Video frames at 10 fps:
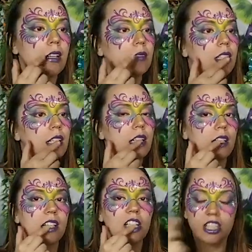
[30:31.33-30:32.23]
And
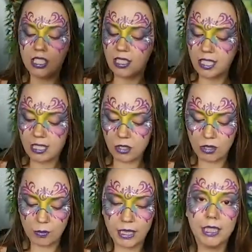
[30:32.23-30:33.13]
I can just stick it on
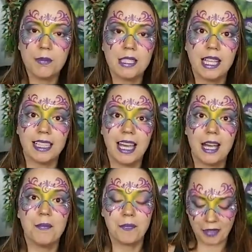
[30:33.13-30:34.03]
my lips like
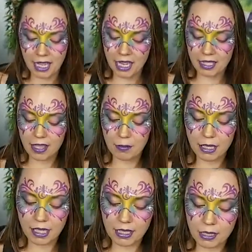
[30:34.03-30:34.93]
that. And then
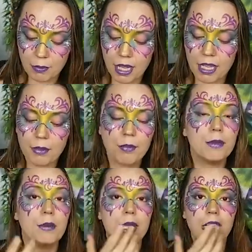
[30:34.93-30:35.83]
because
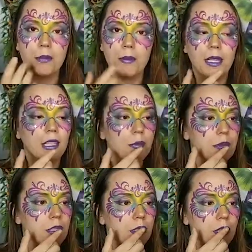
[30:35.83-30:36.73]
the makeup on my
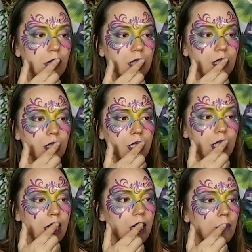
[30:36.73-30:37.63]
lips is still
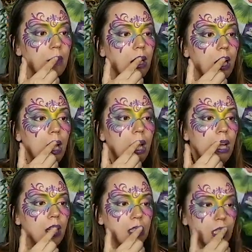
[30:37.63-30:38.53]
damp,
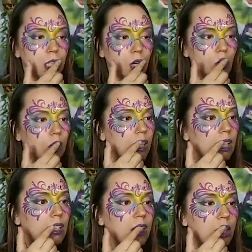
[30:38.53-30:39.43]
it's going to hold that
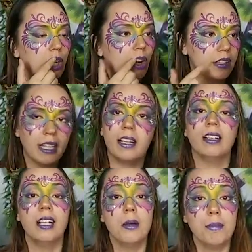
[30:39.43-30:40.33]
glitter on there
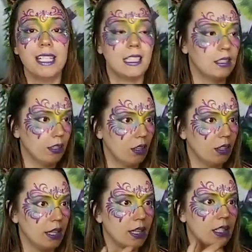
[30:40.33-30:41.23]
basically all
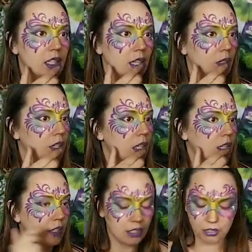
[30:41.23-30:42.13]
day. So
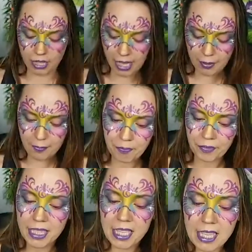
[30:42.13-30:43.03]
we're going to do that.
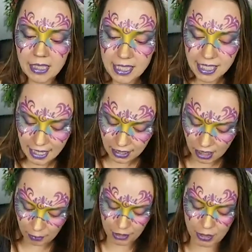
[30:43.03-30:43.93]
Let's add a
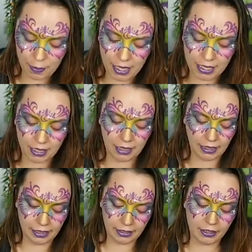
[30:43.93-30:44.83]
couple spots of
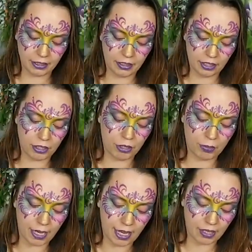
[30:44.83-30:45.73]
glitter to
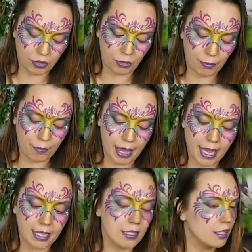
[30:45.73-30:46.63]
my actual
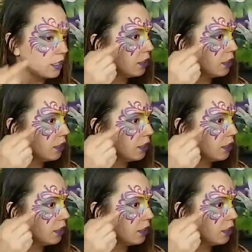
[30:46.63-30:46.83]
mask.